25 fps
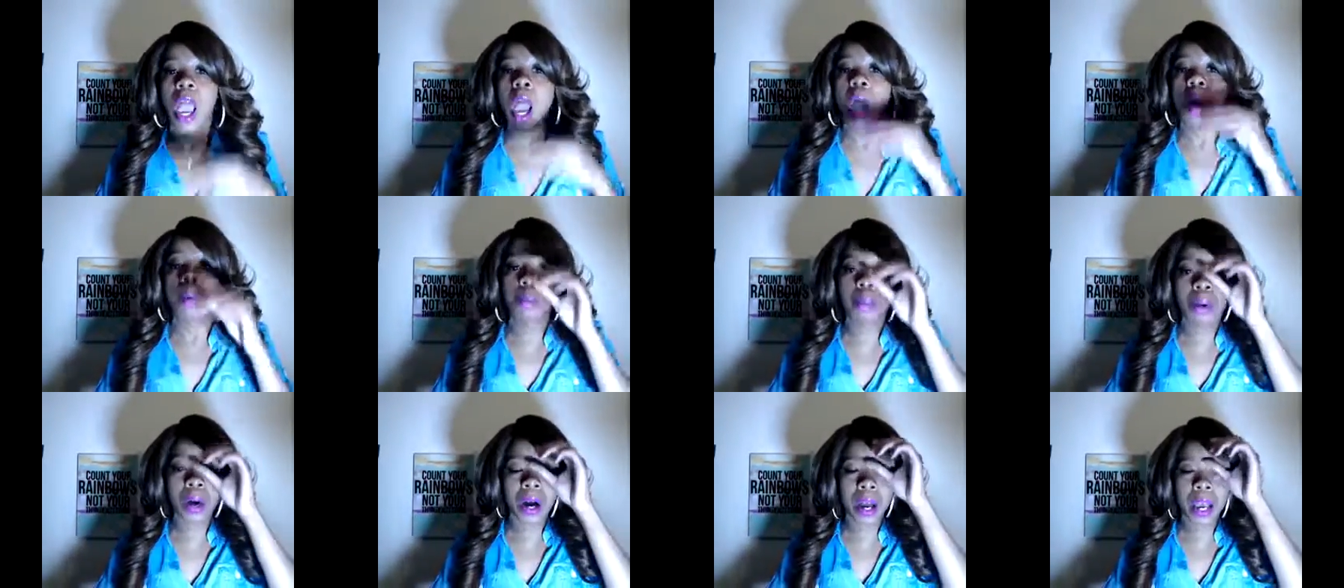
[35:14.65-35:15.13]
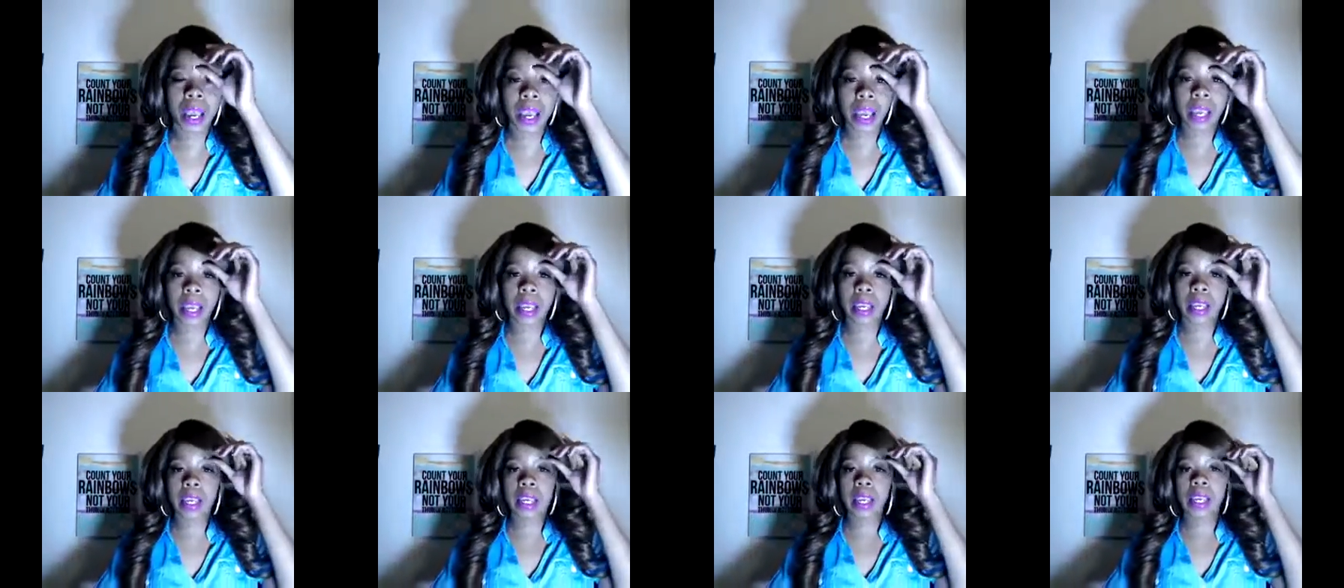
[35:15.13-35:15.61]
But,
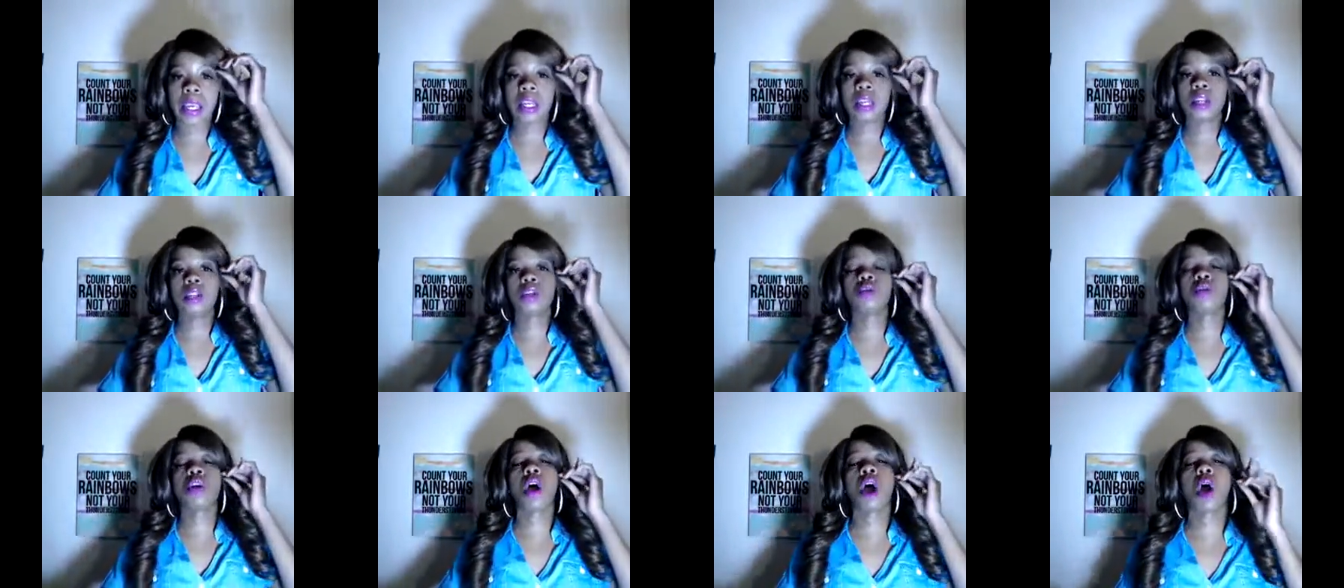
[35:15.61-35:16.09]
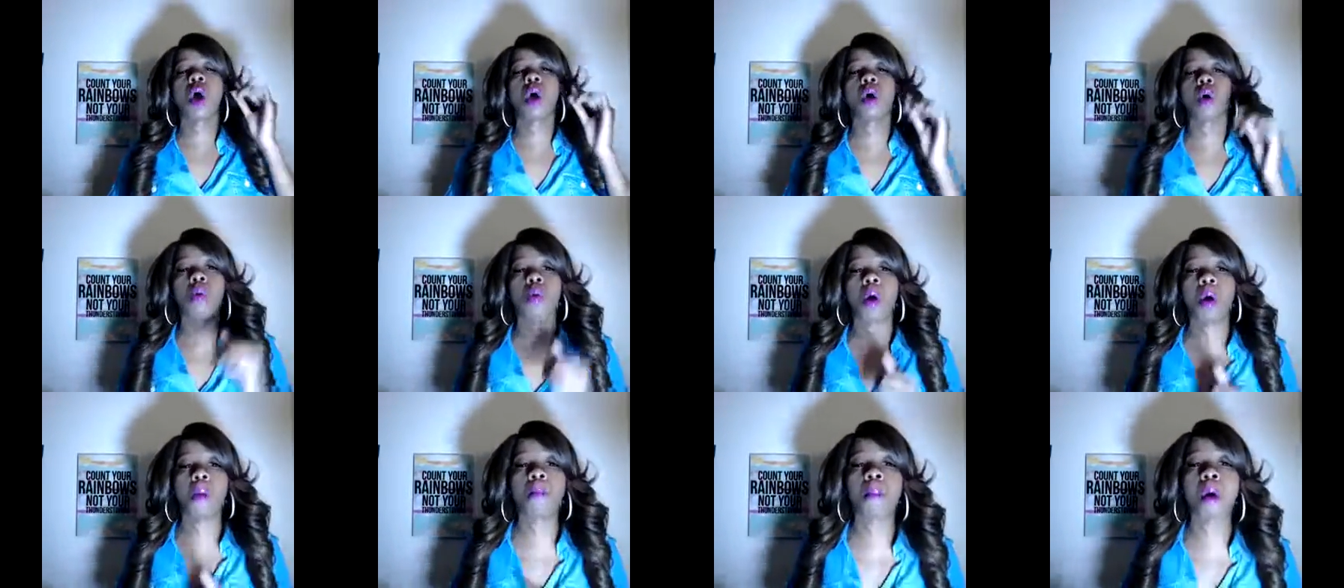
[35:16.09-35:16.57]
you know,
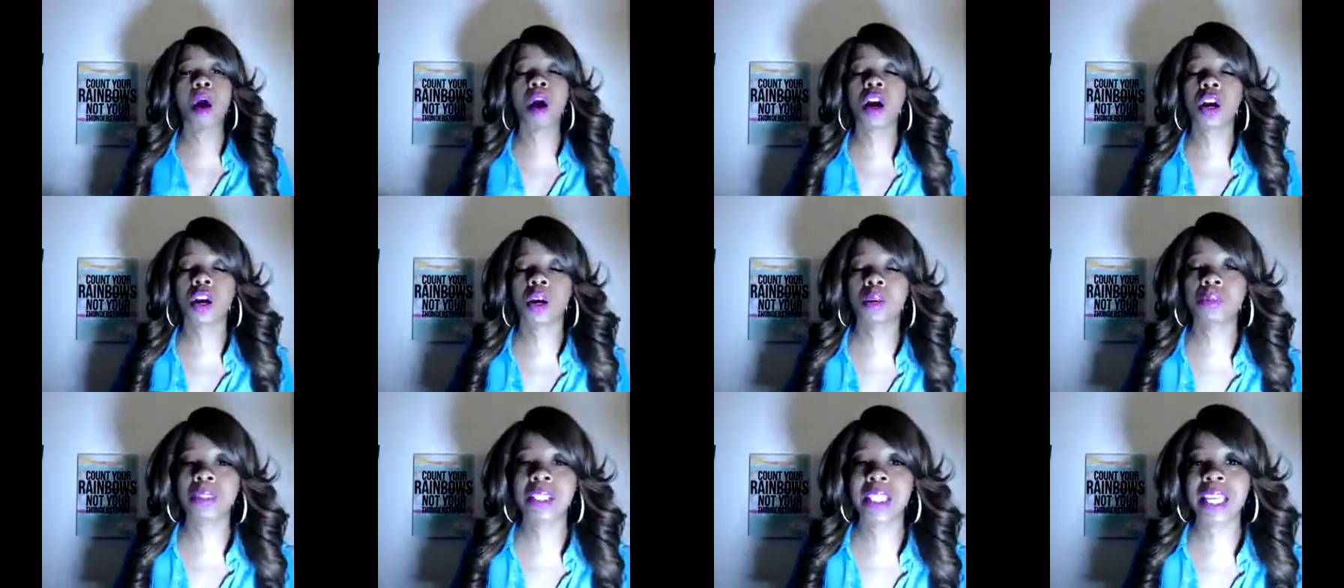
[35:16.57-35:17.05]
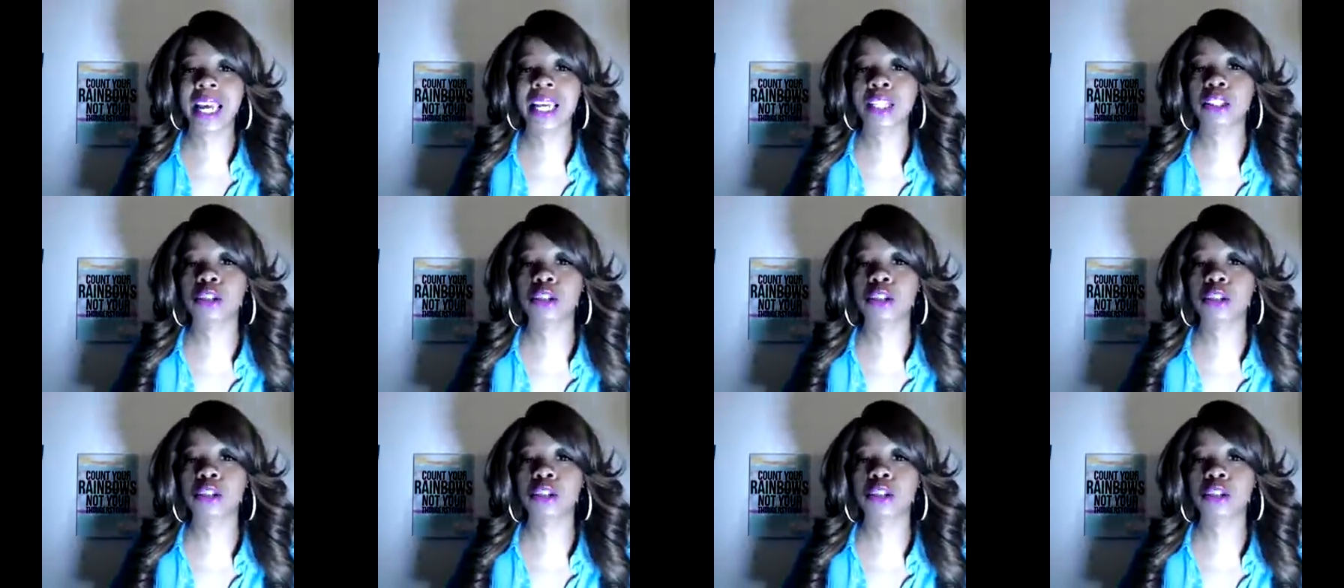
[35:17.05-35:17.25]
Markham says,